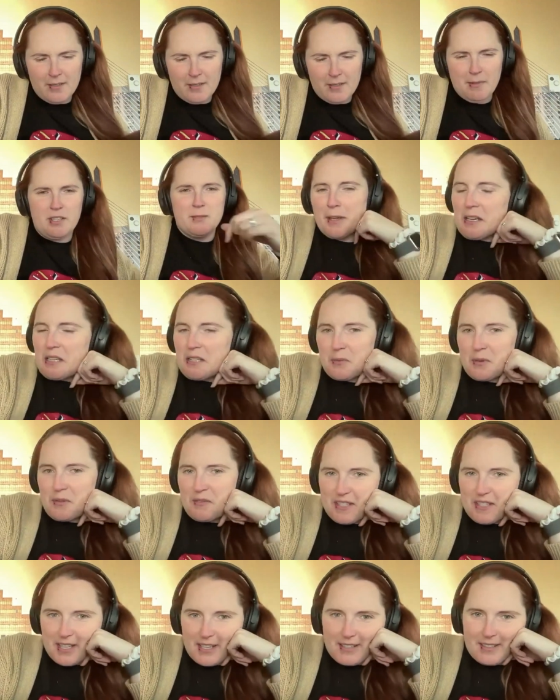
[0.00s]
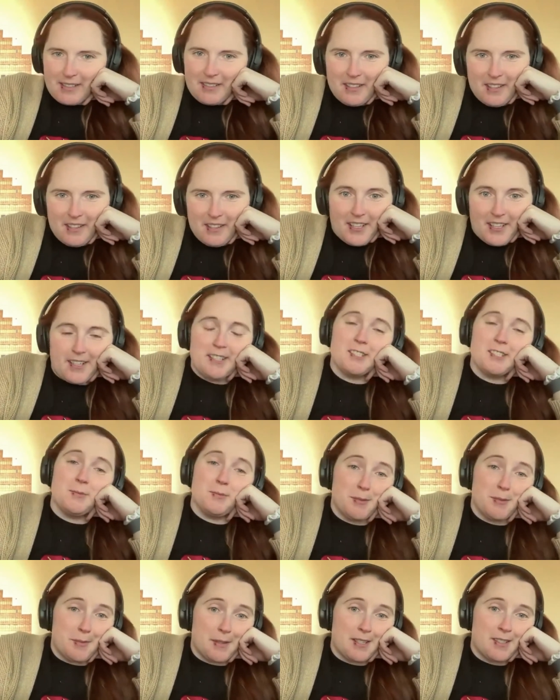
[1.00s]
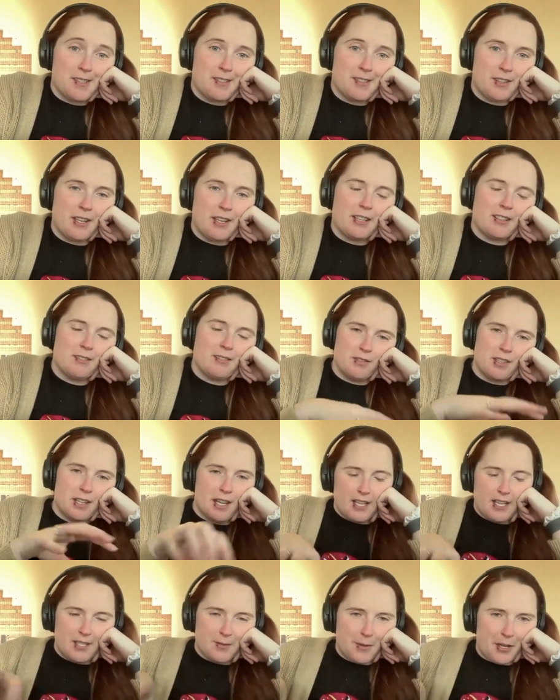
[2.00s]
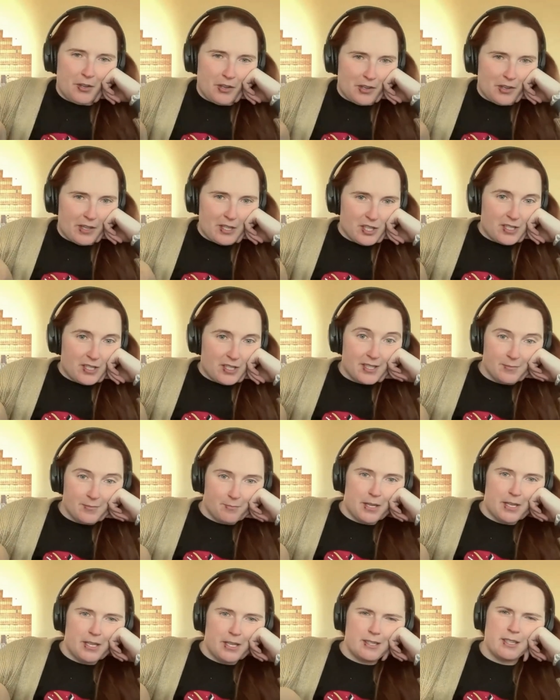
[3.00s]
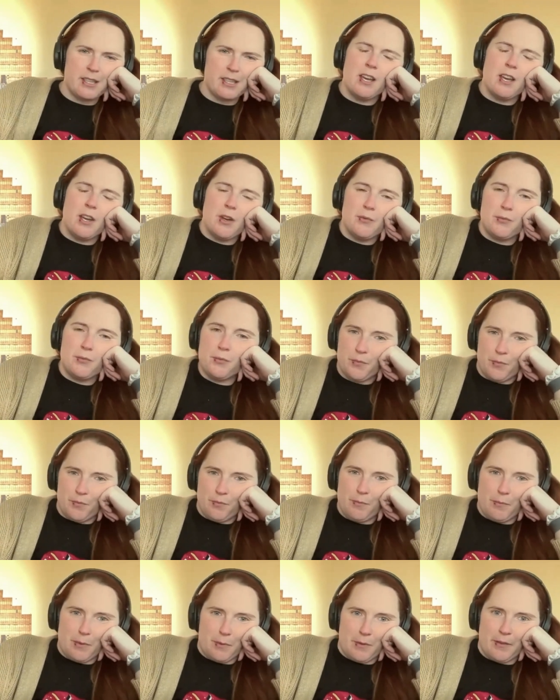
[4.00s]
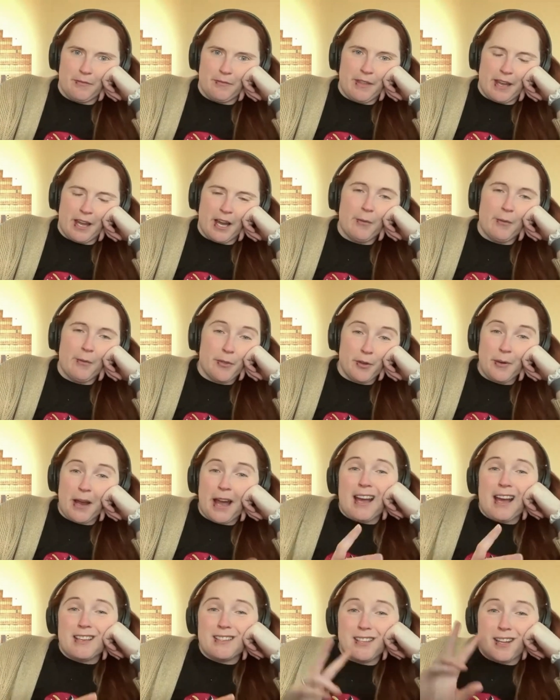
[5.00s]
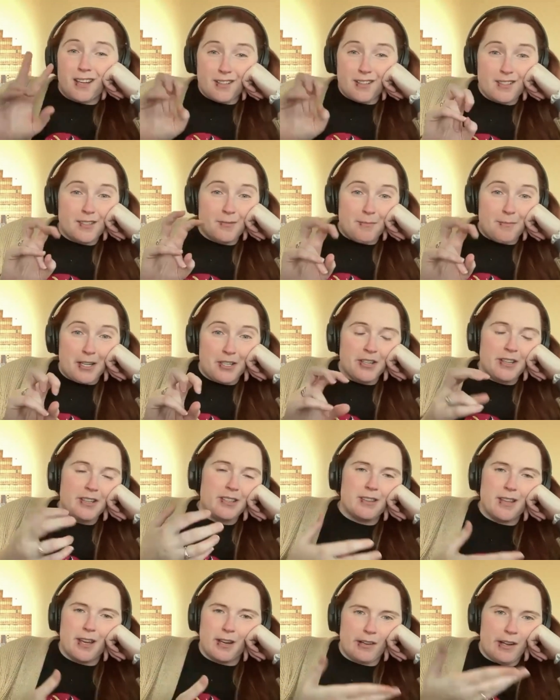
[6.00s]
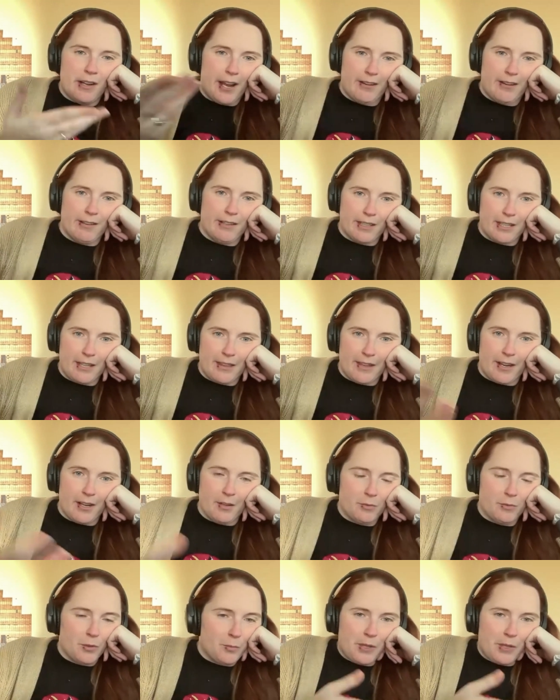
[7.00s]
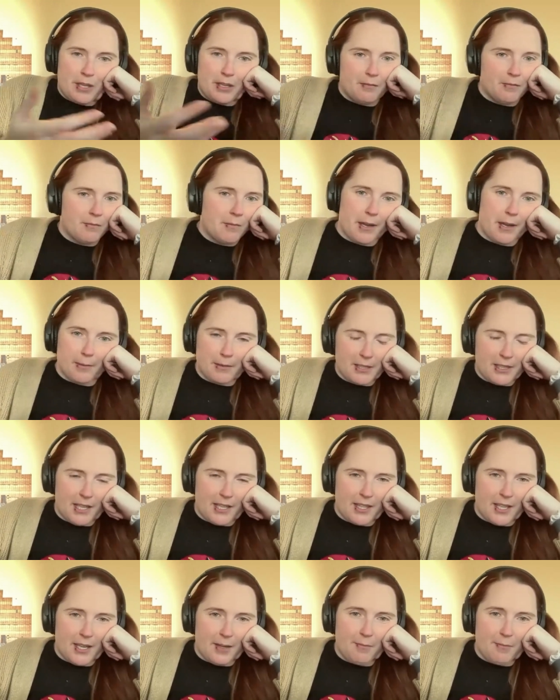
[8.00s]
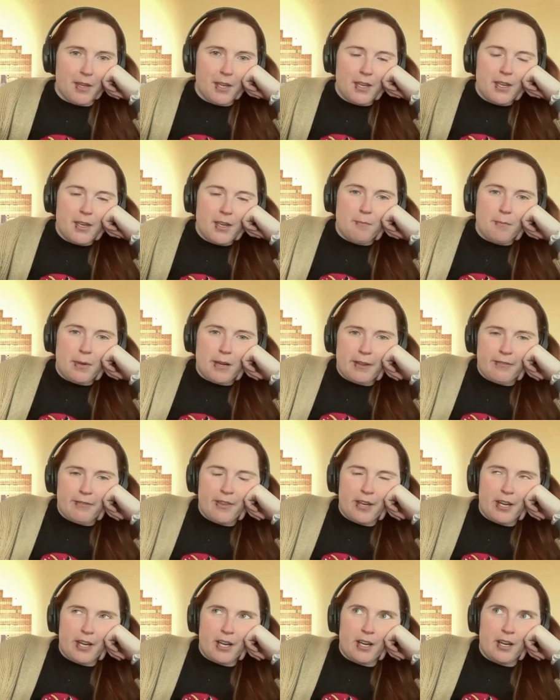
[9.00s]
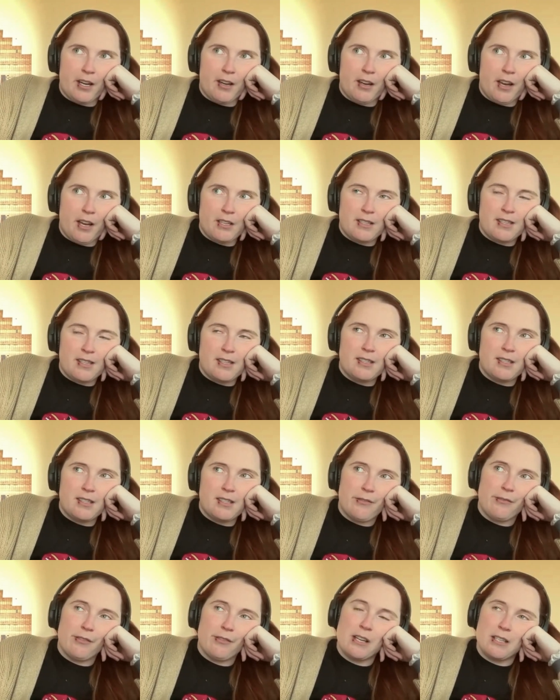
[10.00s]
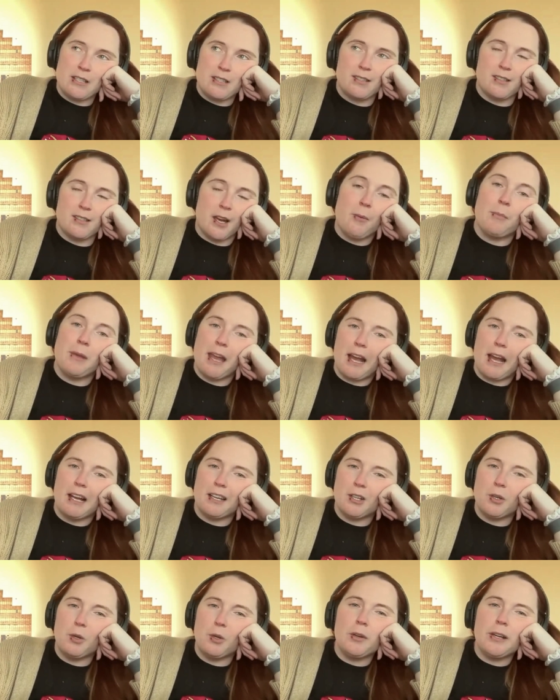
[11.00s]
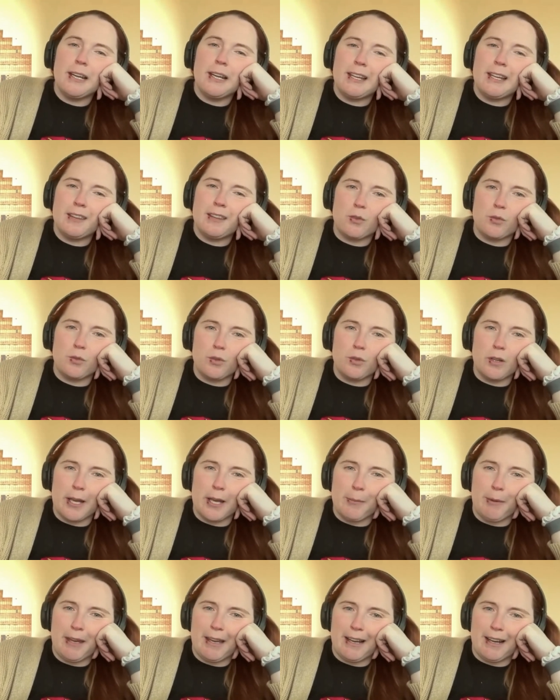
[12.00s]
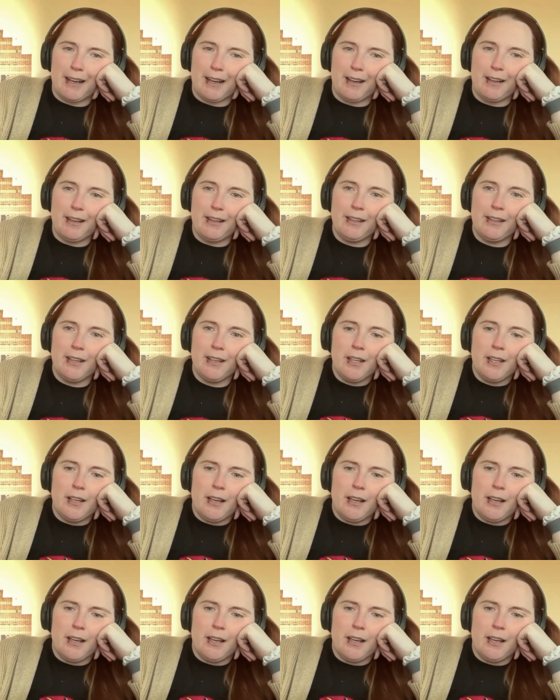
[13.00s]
metrics, but because we've done custom dimension, like the custom calculations piece, if they come through as custom metrics, they're inherently there. We'll be able to get them. But if they're a different subcategory in the Google API,